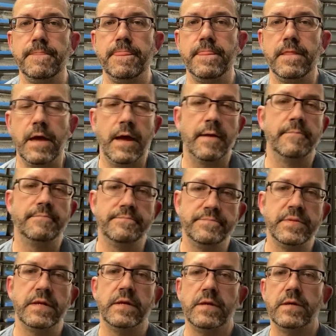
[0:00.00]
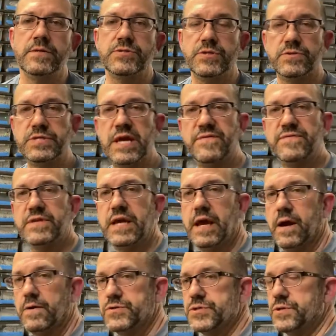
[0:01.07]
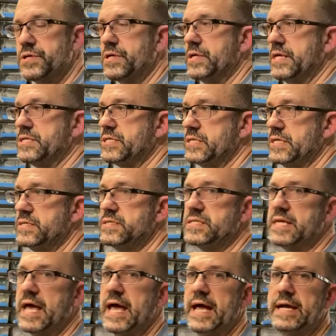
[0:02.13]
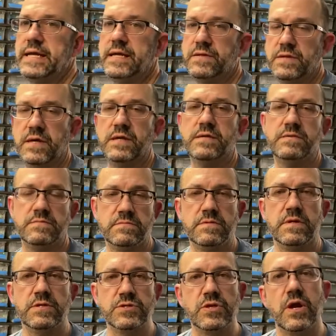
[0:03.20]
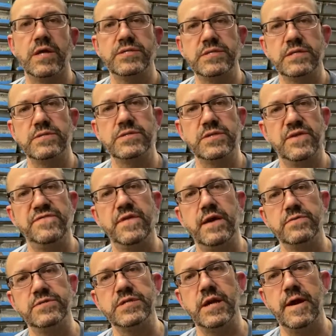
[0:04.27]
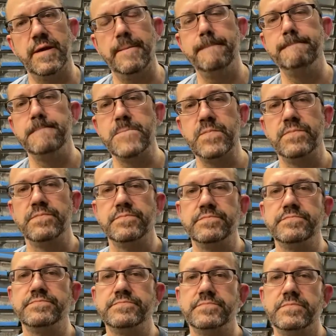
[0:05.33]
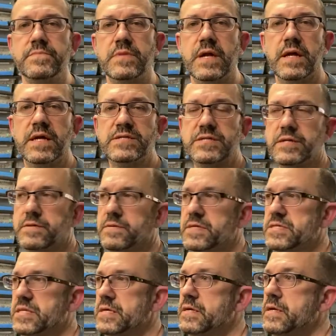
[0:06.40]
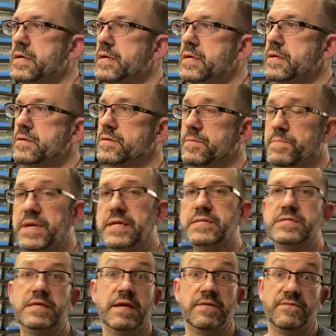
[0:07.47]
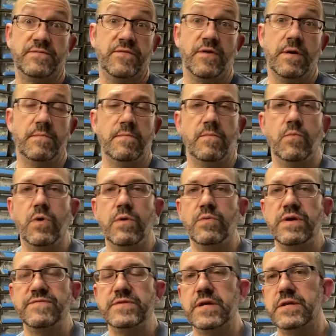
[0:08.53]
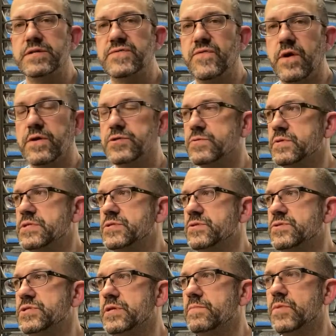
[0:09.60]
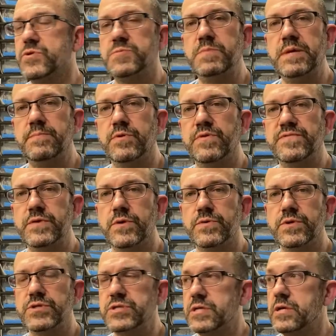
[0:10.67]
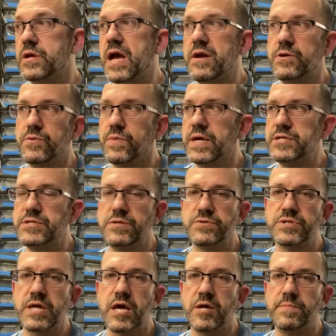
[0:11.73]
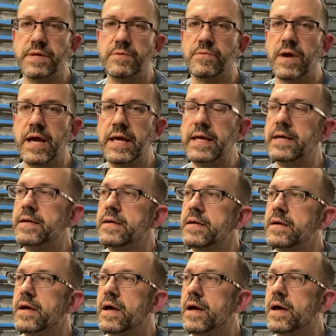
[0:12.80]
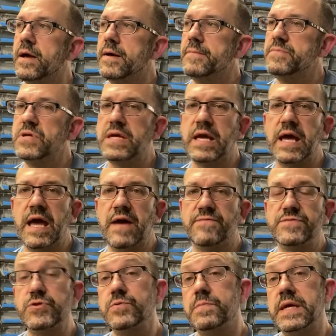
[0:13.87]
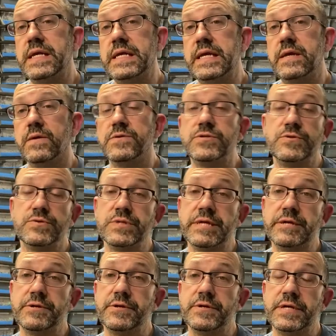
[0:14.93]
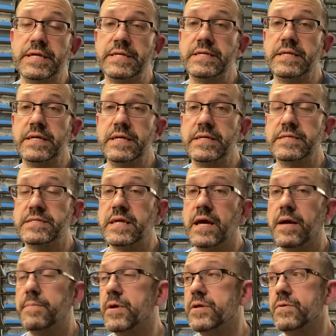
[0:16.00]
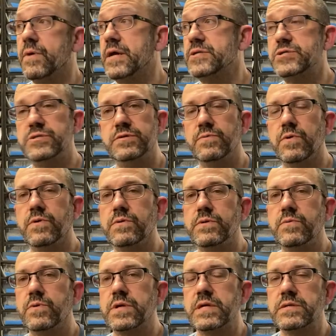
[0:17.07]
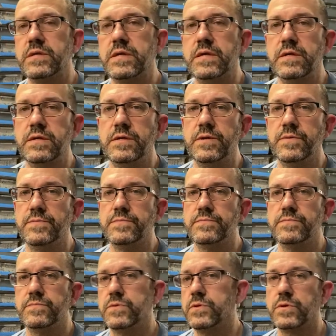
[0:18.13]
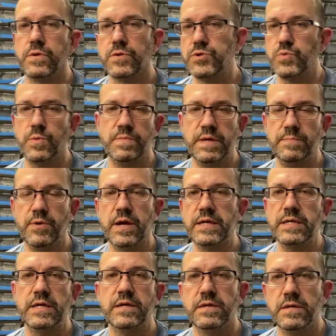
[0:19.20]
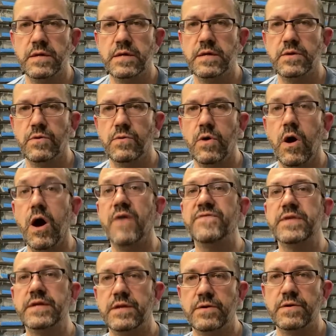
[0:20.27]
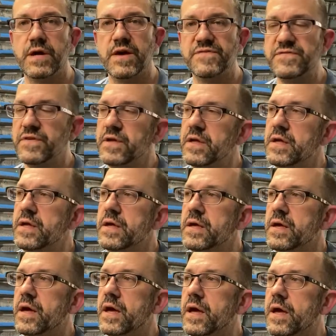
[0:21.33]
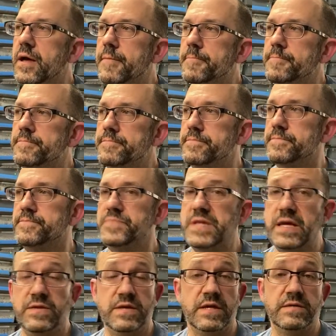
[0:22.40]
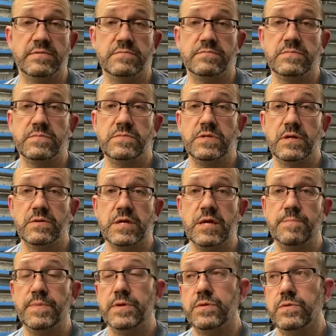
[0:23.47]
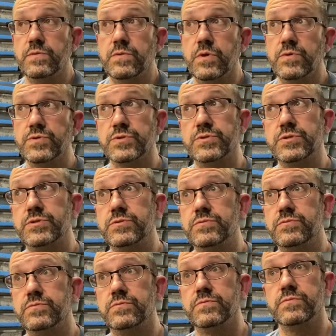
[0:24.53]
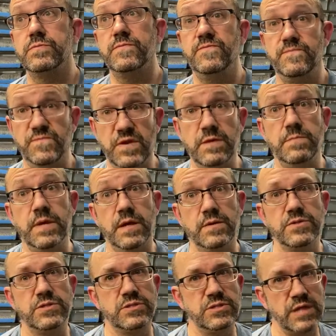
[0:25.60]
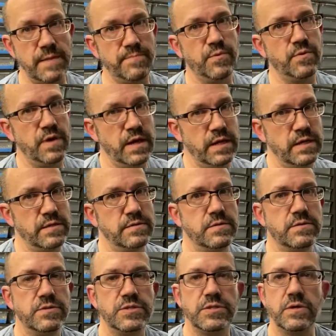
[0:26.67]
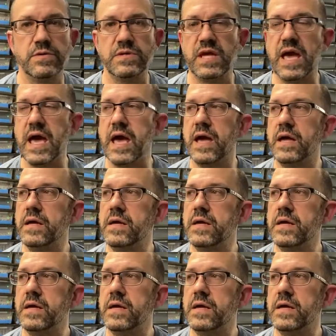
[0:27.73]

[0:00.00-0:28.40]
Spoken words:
yeah, so definitely air circulation inside and then exhausting stuff outside. Yeah, the biggest thing from what we've done as far as research that most people have told us. So you got your ratios got to be right. You can't have too many or too little in a tub, otherwise you won't get the, you know, the girls won't be pregnant, you know, often enough. And then, you know, keeping those females separated so that